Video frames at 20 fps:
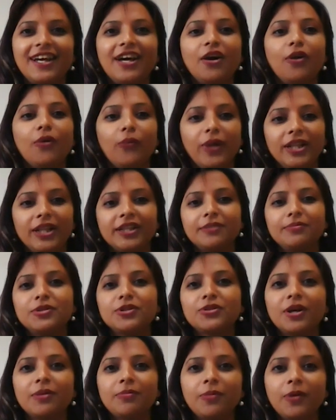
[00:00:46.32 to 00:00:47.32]
Welcome to
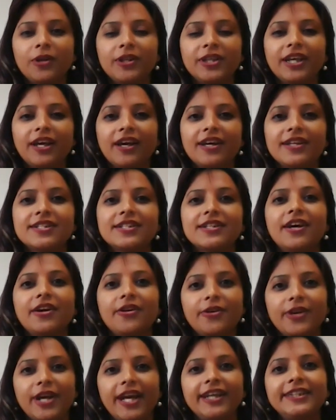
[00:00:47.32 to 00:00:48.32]
our podcast,
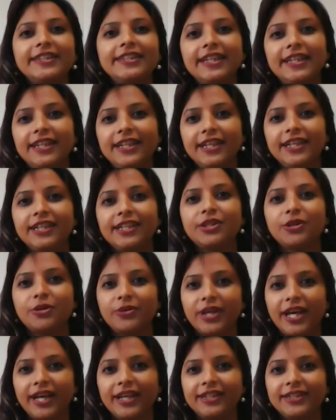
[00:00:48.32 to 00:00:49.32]
Write, Lead,
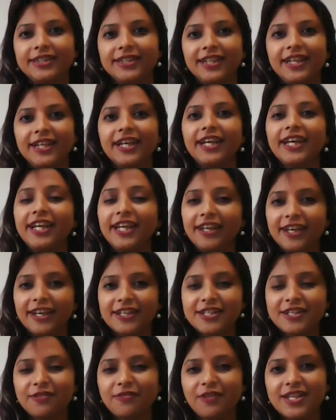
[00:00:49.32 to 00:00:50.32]
Write. Heena
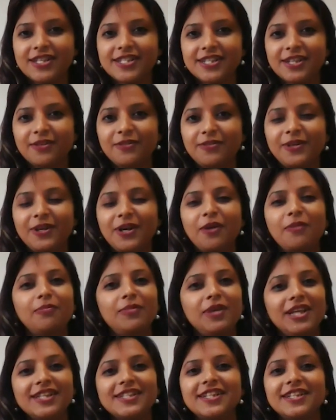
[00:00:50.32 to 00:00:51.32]
Shrivastava,
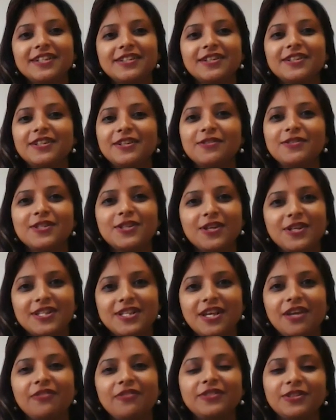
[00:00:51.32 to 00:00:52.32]
please introduce
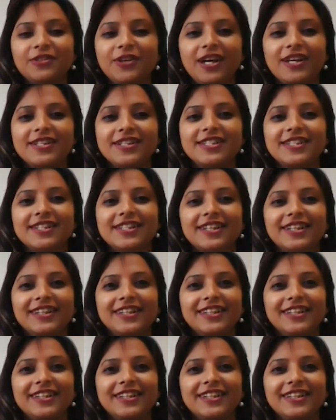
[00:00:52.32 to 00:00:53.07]
yourself to us.